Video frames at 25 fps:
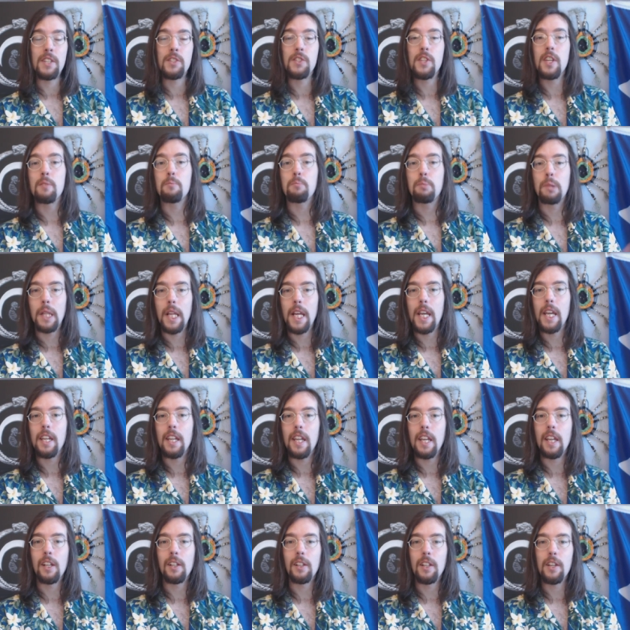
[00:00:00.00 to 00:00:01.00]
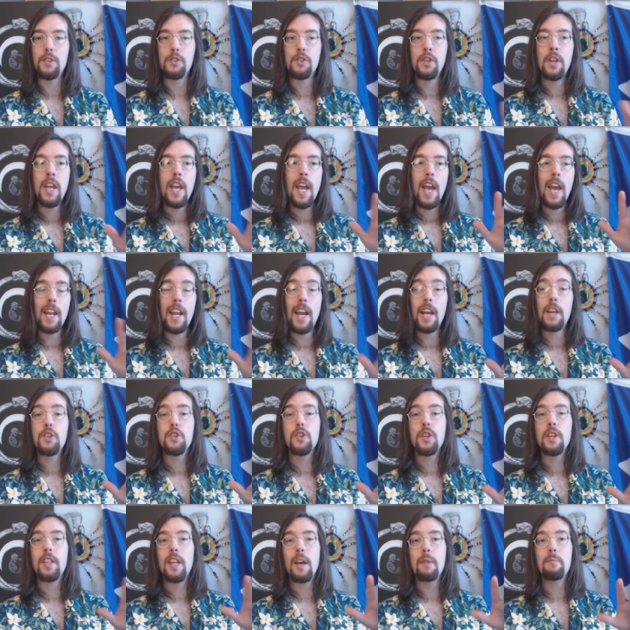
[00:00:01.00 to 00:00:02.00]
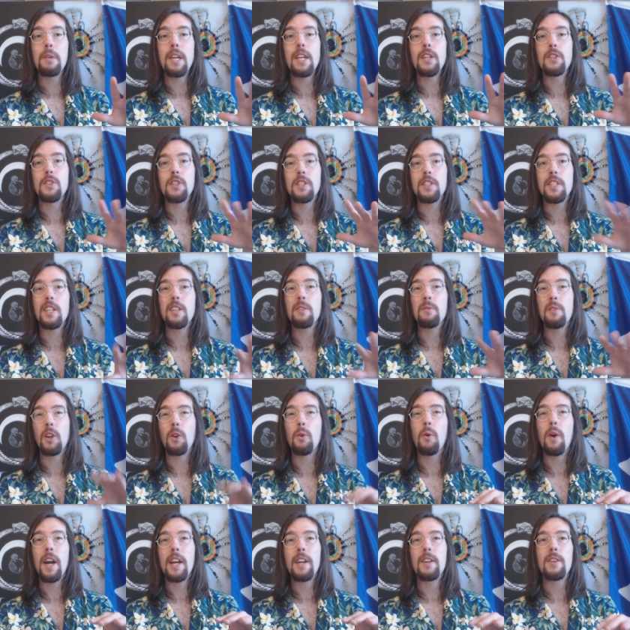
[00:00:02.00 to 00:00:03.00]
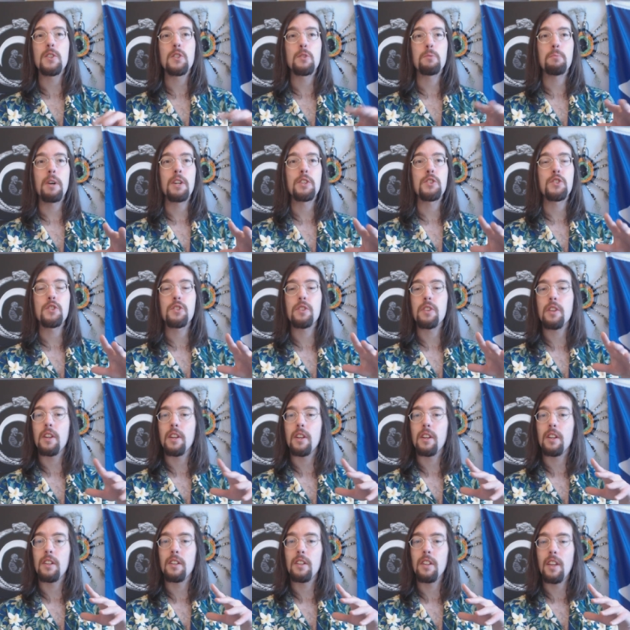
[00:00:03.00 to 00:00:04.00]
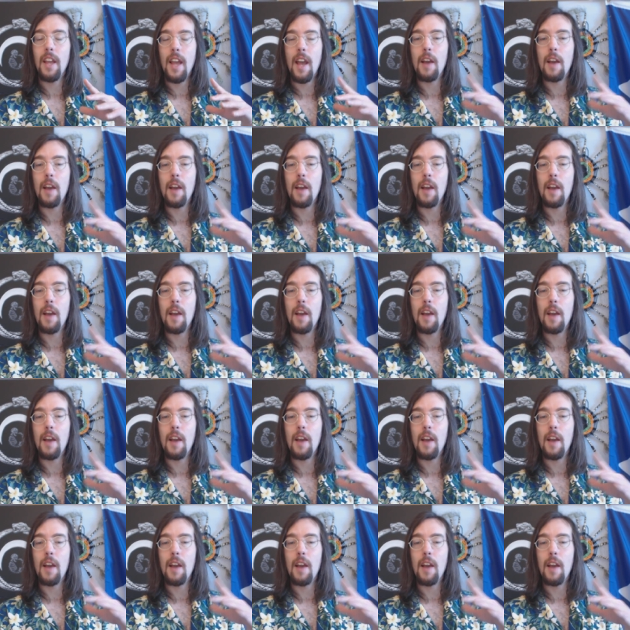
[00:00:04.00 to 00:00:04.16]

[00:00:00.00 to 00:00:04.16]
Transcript: It's in plain English, and actually that means it didn't require as much uh,